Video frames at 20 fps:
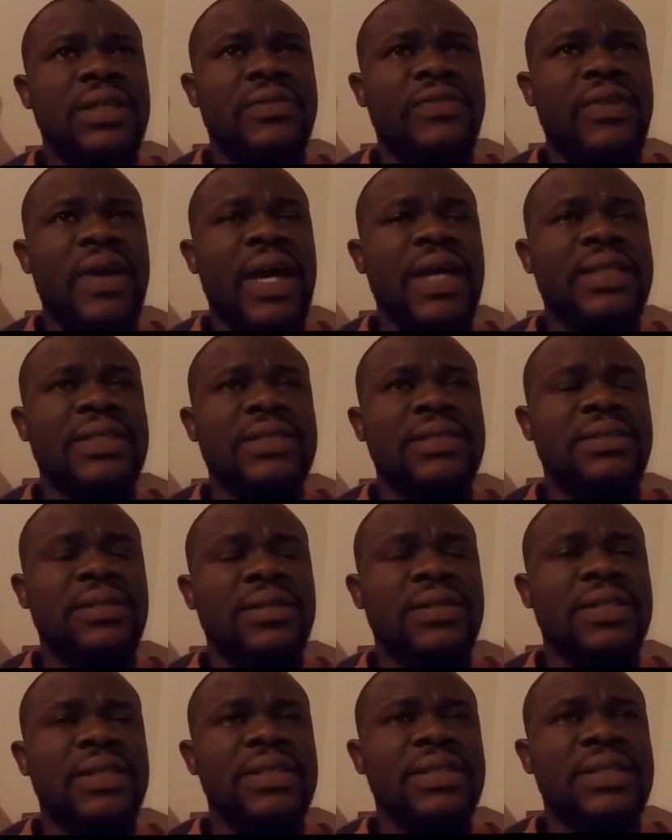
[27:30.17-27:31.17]
the facts.
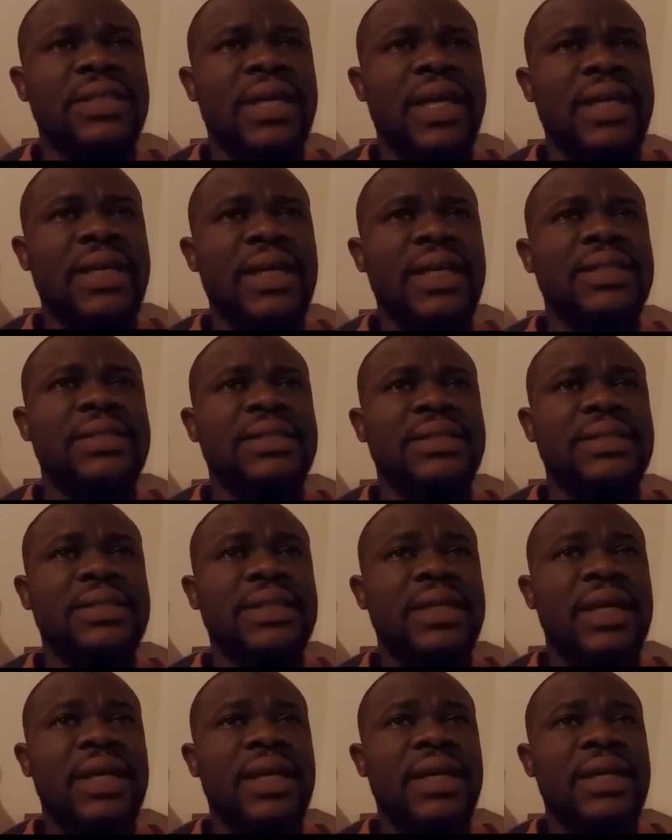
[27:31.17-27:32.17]
Dawkins is like,
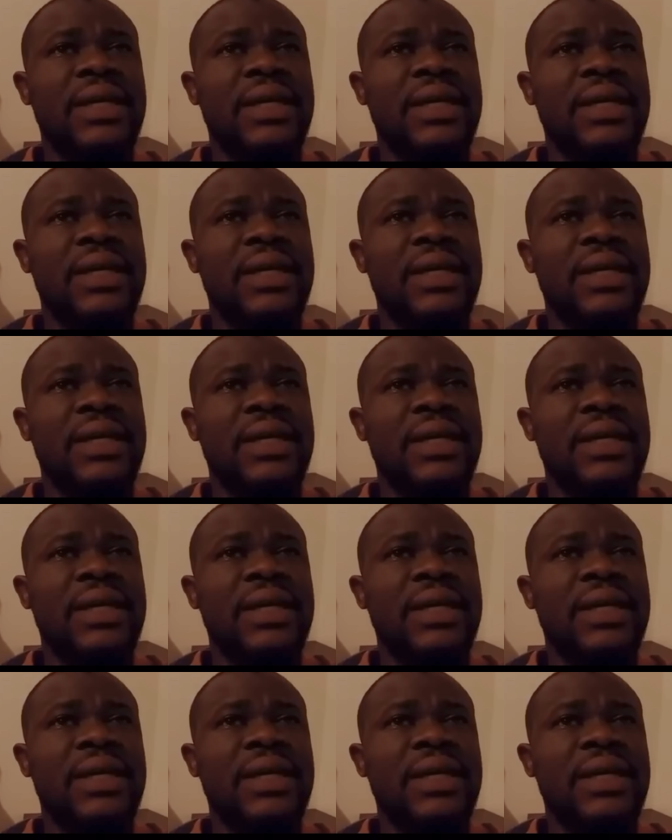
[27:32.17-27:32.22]
yes,